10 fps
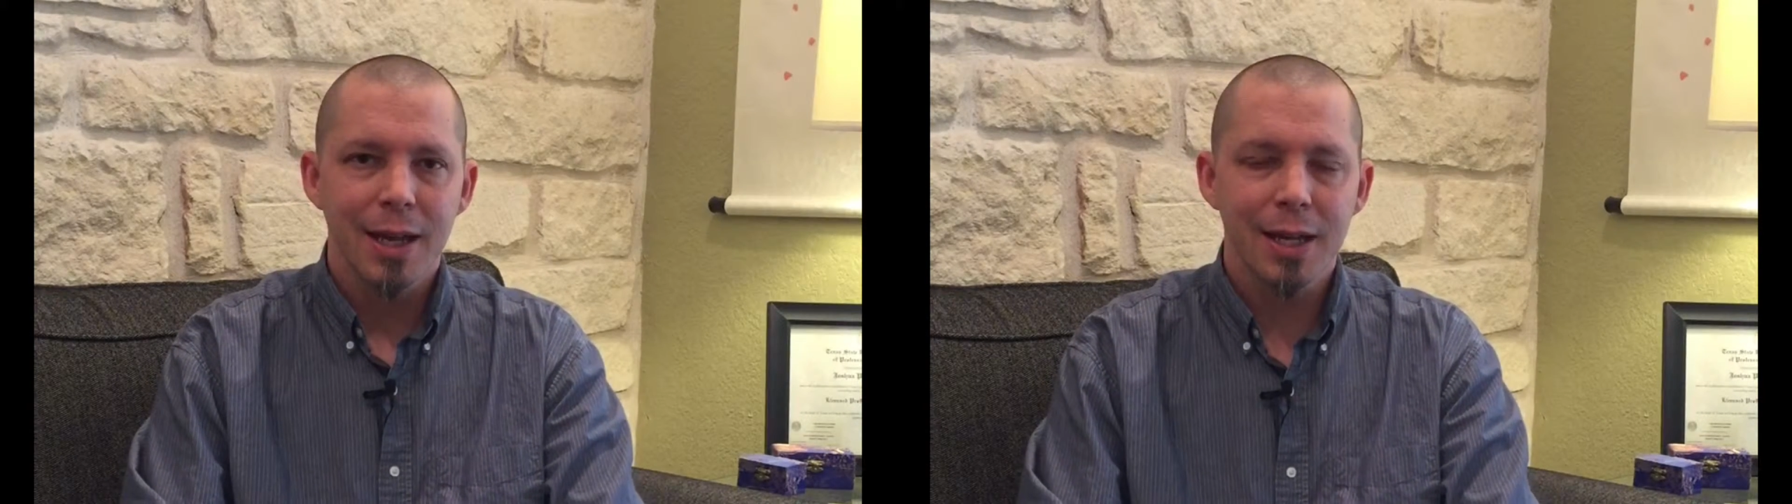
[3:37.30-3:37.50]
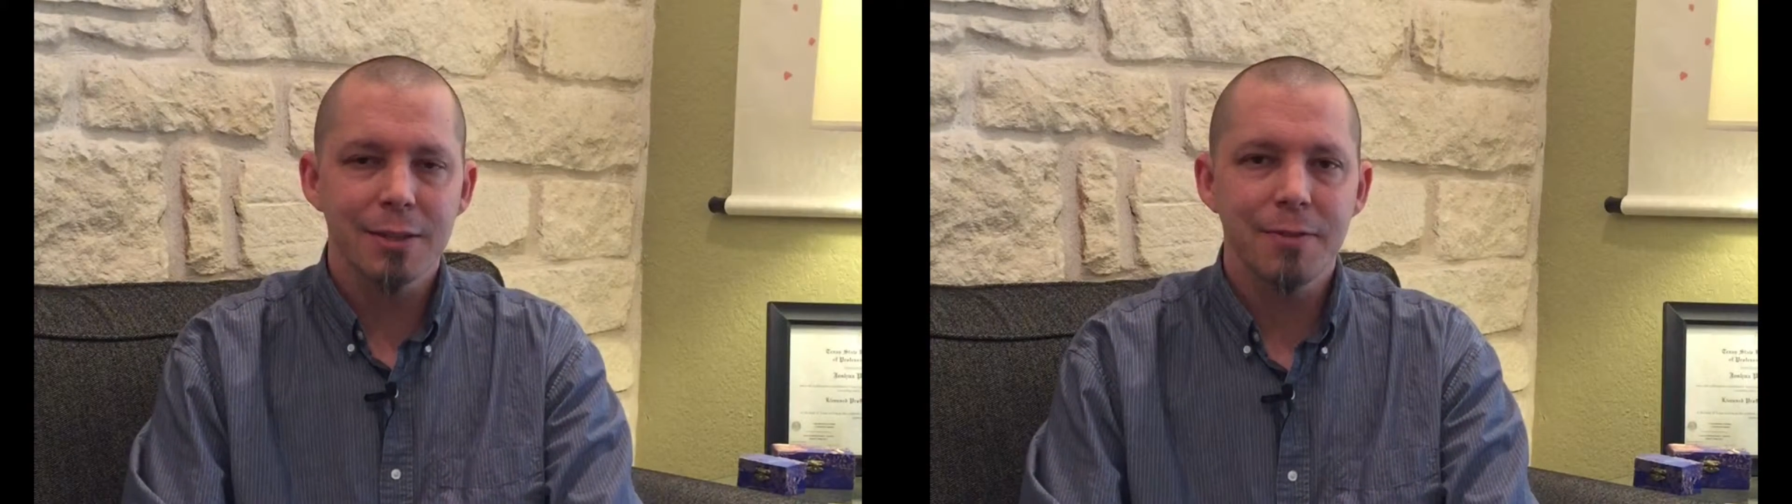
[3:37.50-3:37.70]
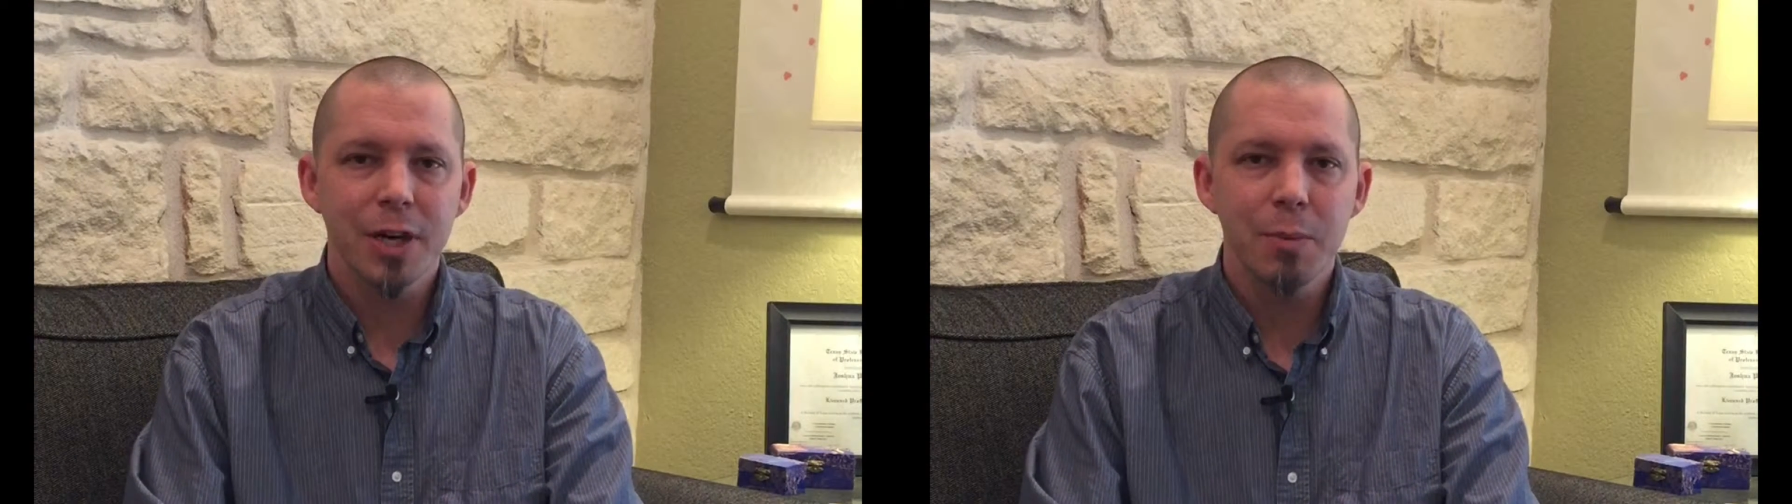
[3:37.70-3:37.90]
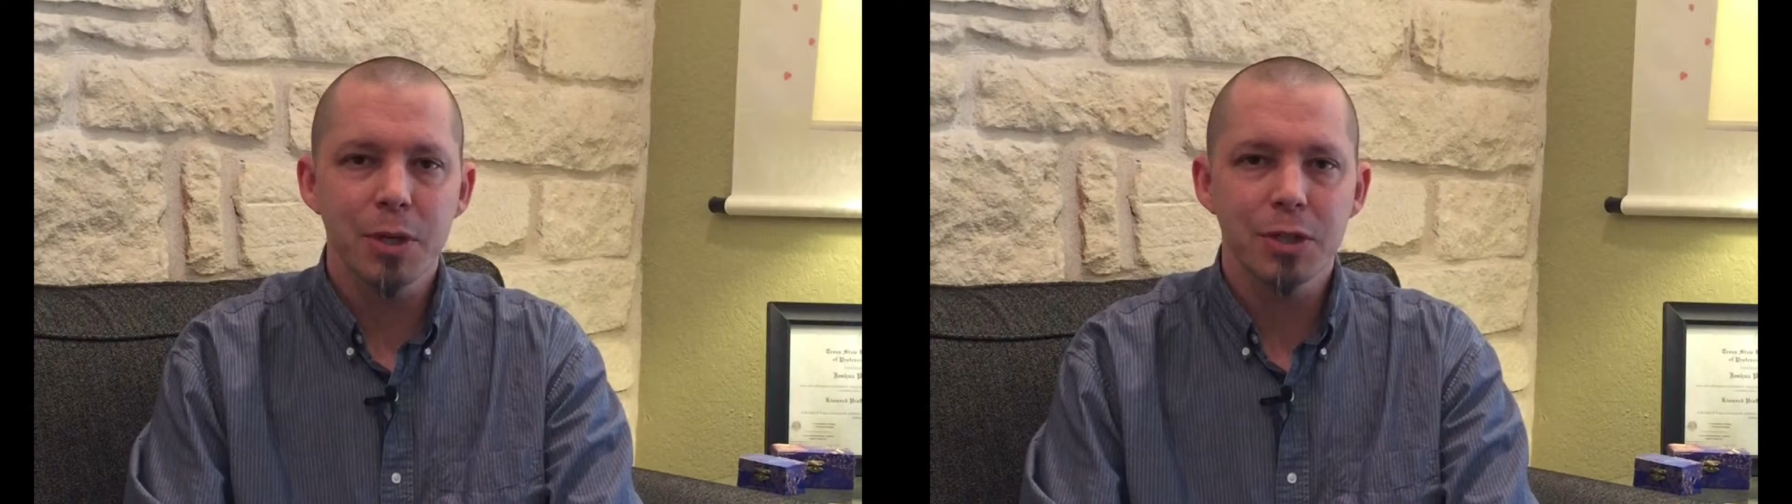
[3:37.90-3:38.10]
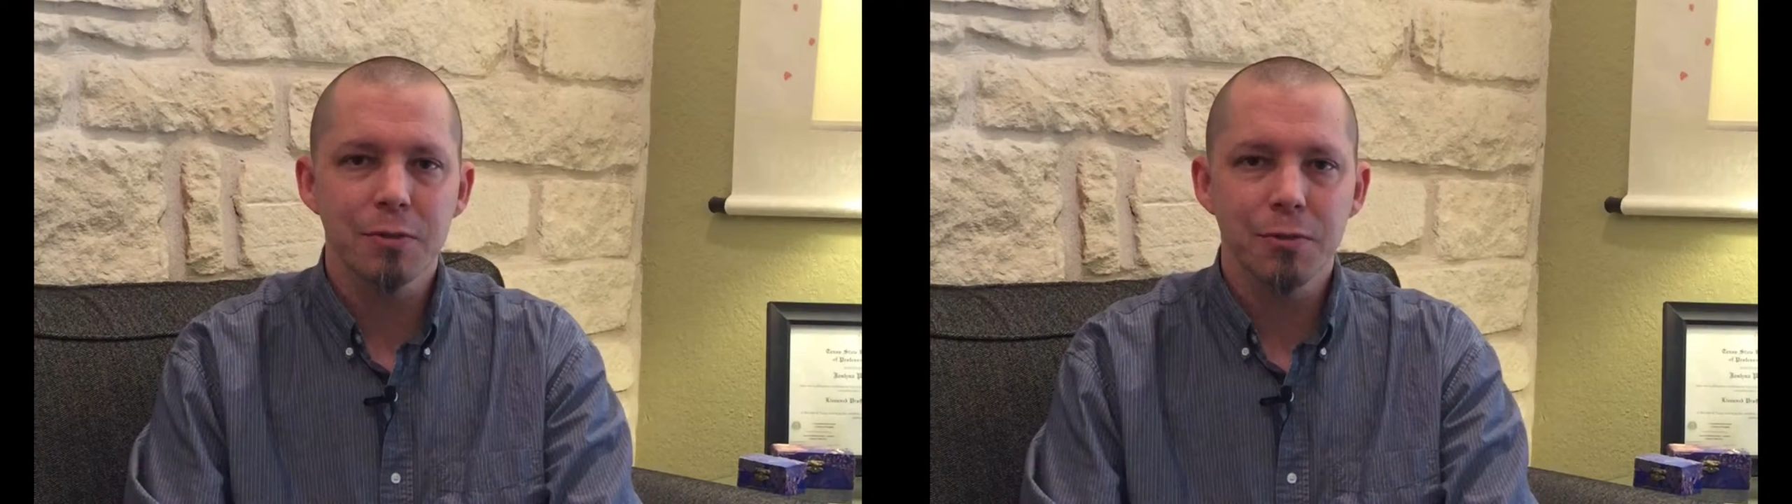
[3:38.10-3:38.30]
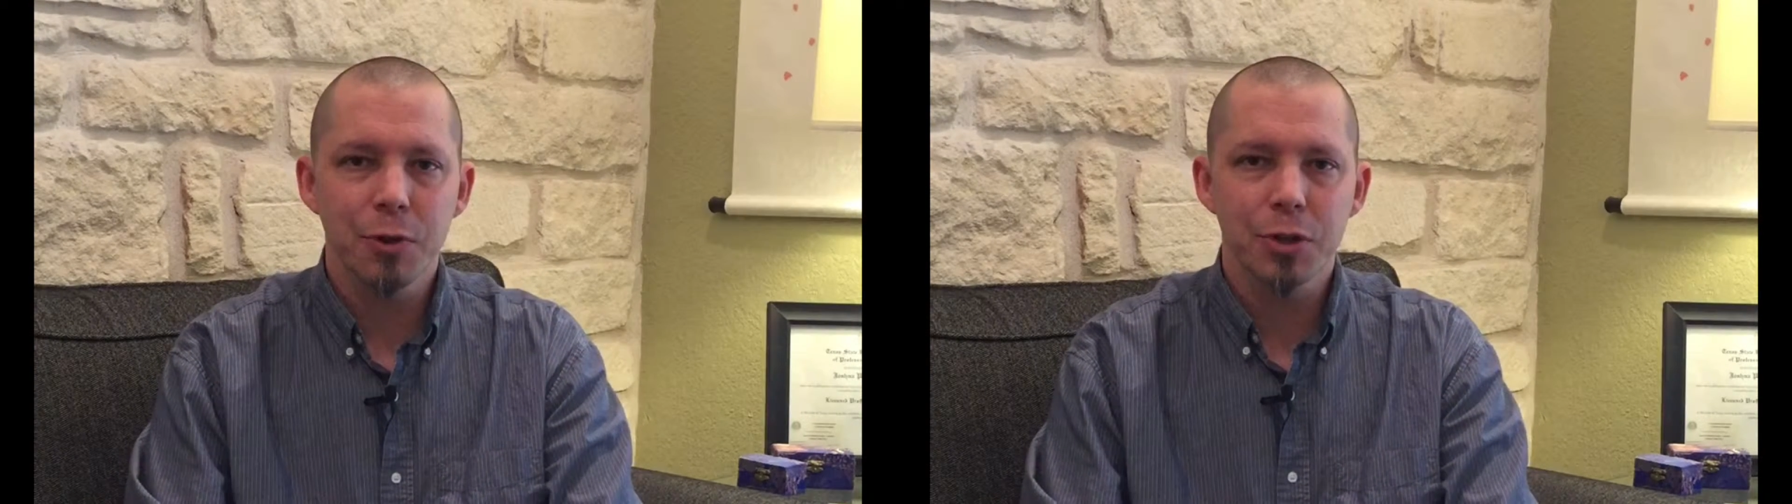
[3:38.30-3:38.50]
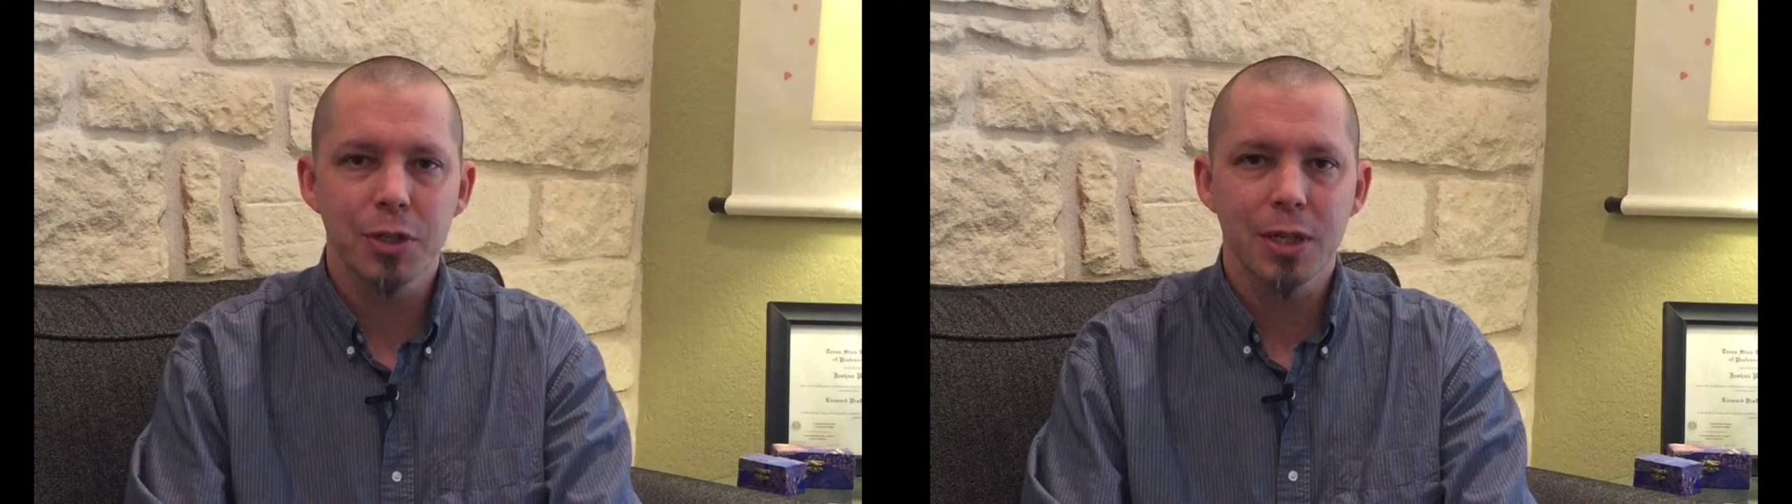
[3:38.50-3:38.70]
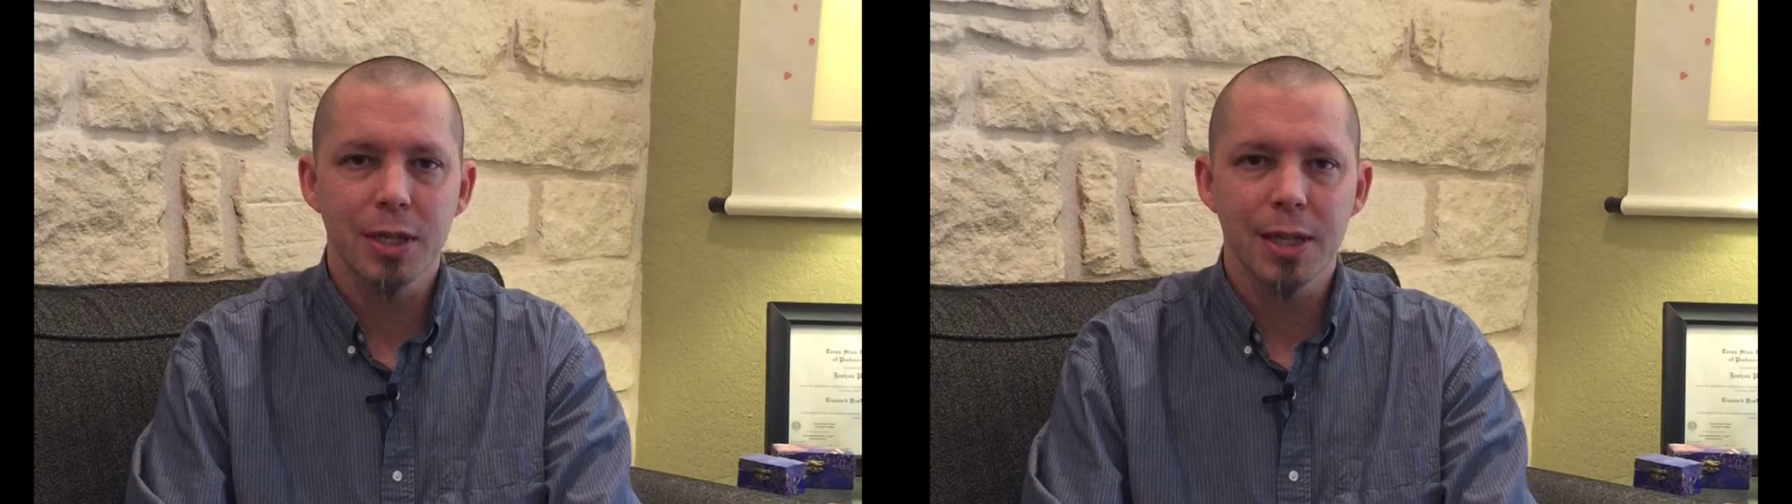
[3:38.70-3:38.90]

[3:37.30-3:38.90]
And it's very much unfortunate